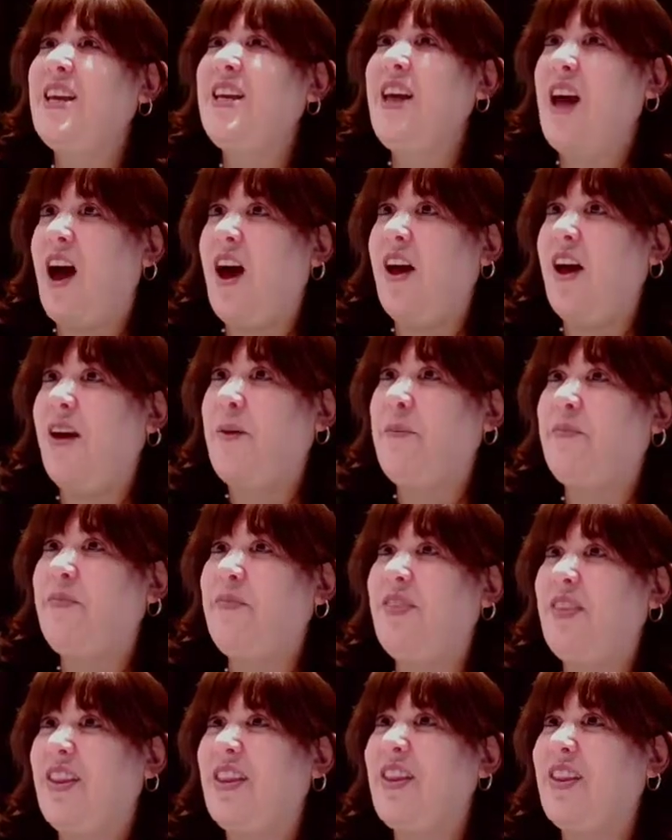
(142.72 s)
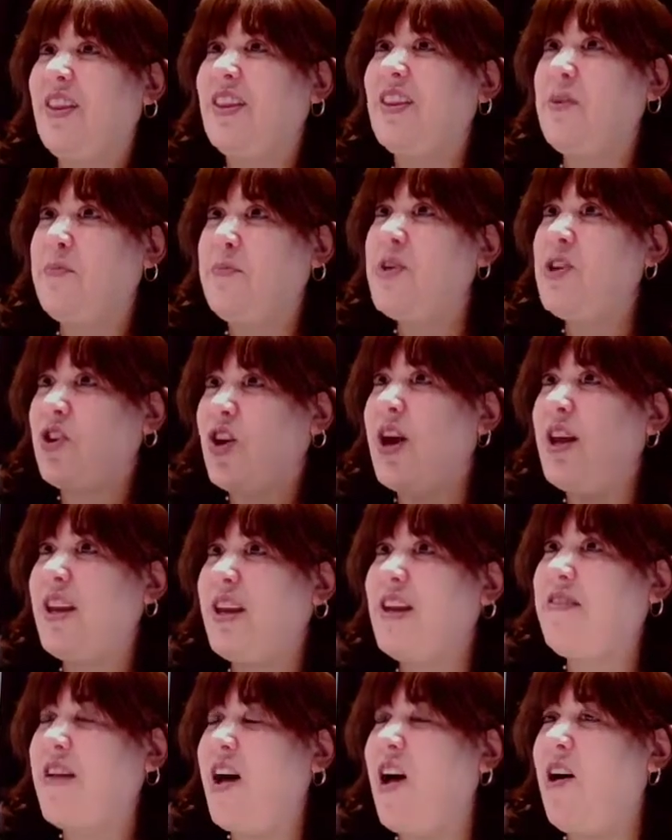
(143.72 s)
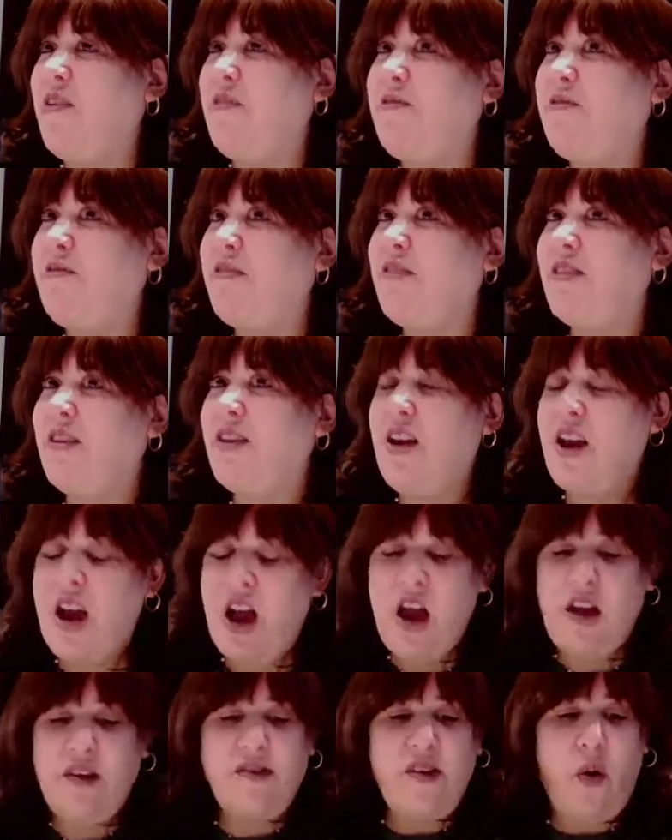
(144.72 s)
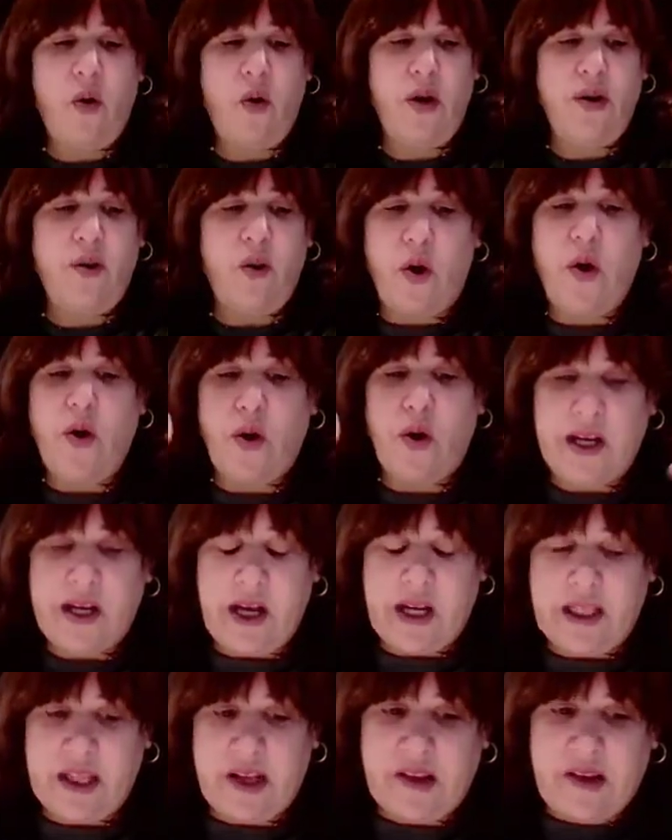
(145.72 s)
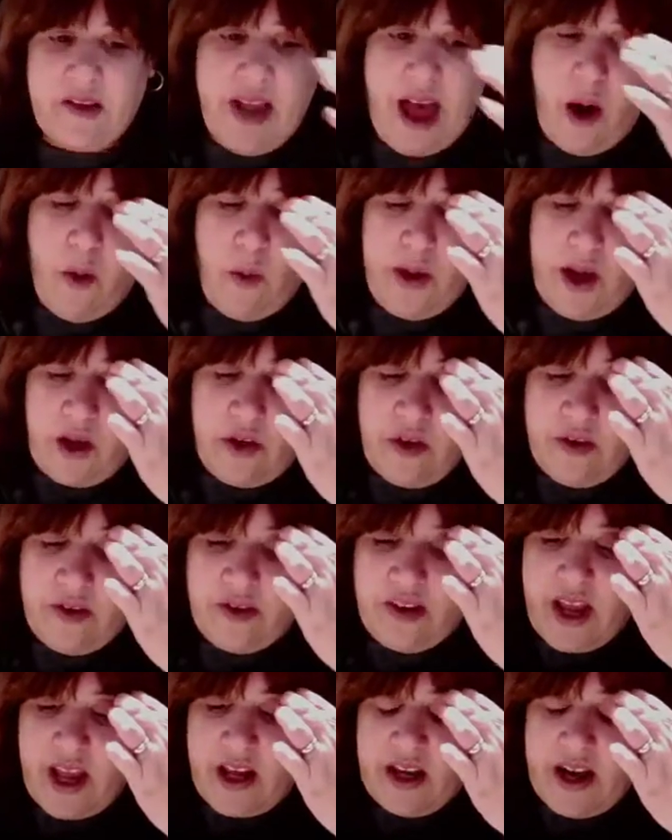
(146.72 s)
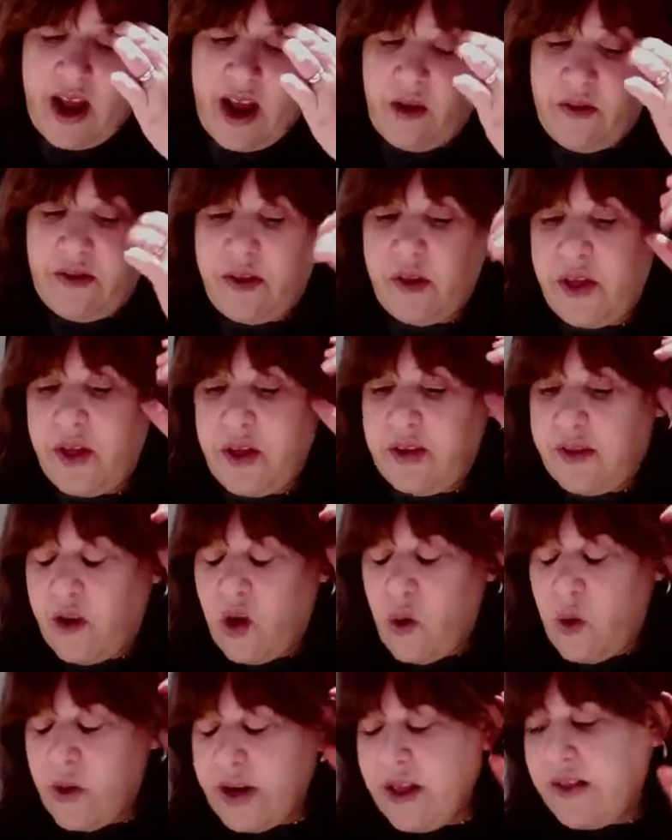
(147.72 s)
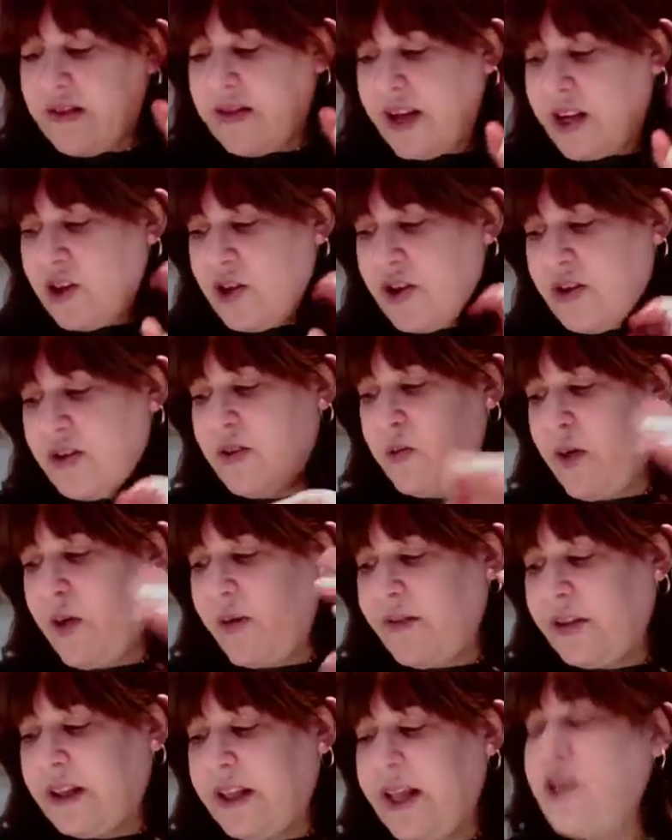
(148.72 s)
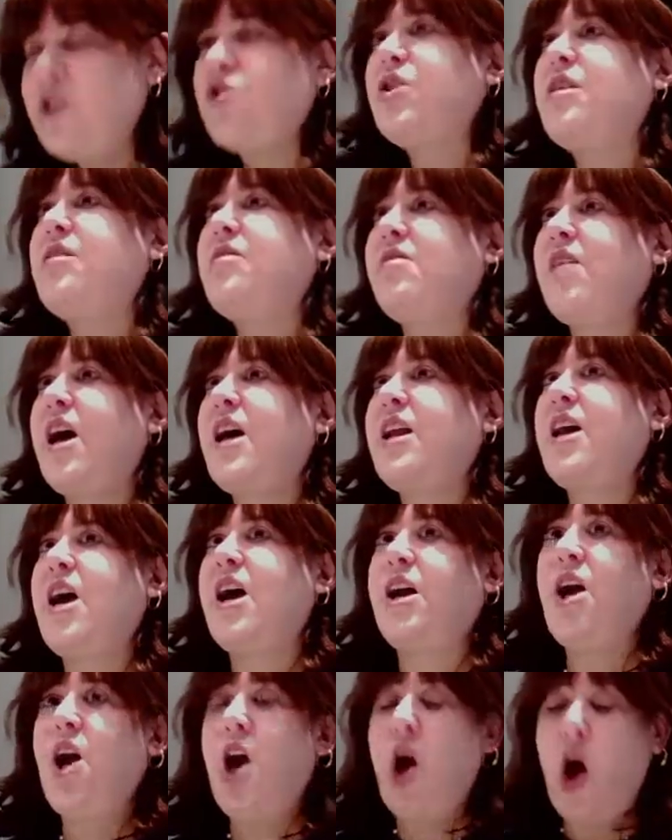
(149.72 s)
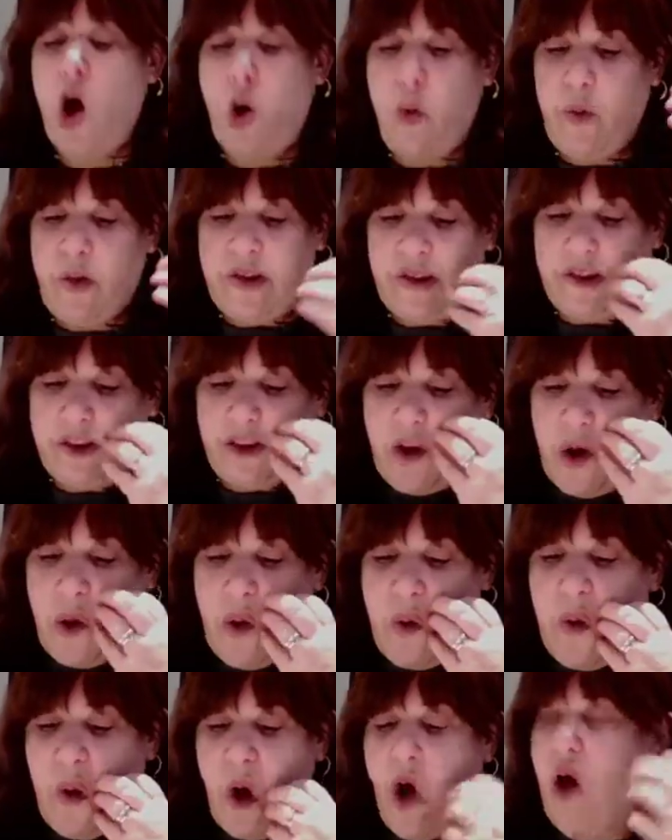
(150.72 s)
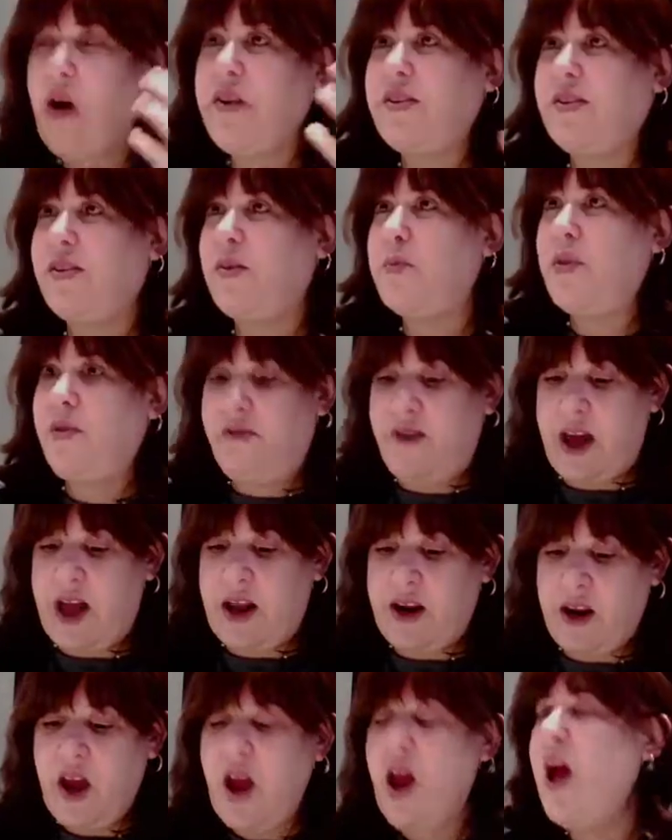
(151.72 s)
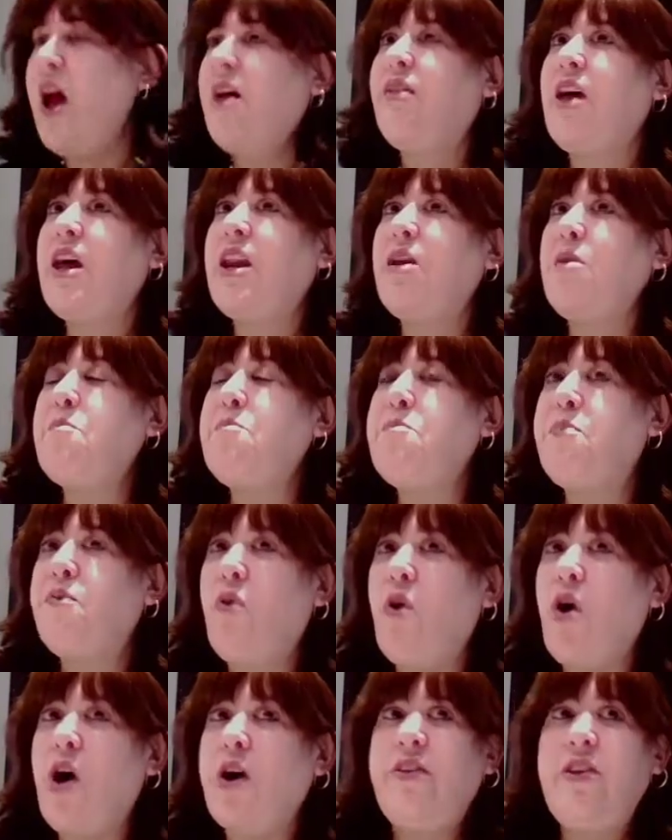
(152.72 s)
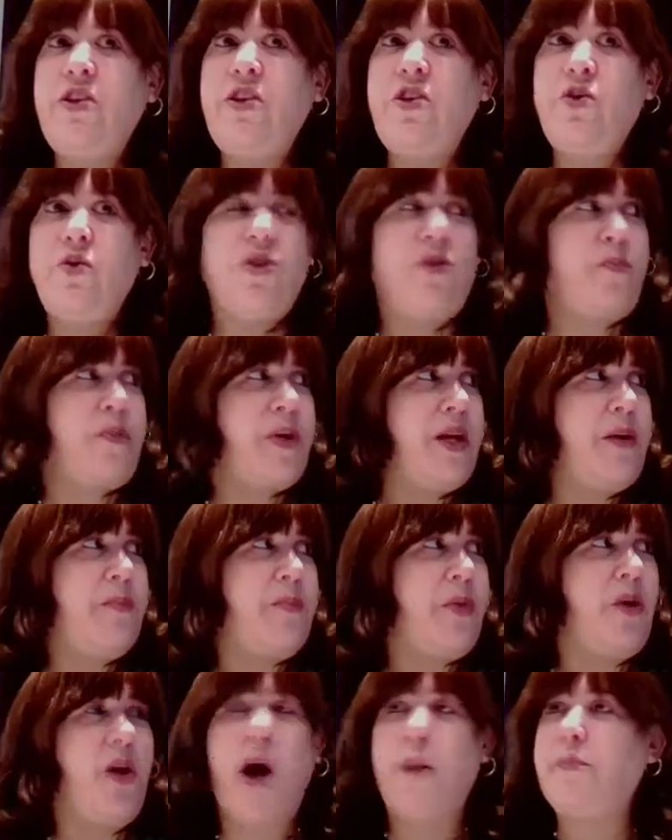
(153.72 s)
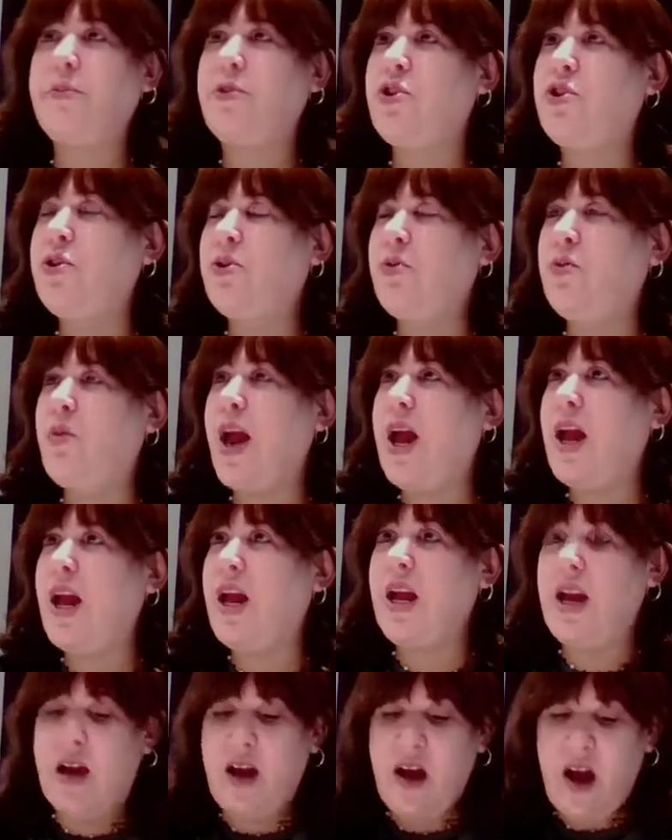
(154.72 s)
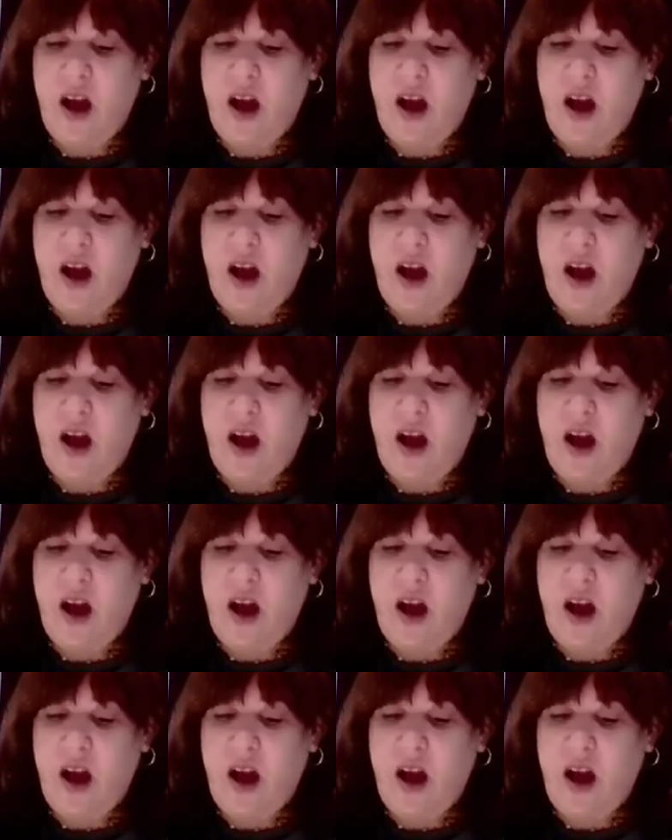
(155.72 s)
Yeah, the Mishkan itself. So, or at least how we understand it now. So according to the sages, the revelation at Sinai was so awesome an event that it brought the Jewish people up to a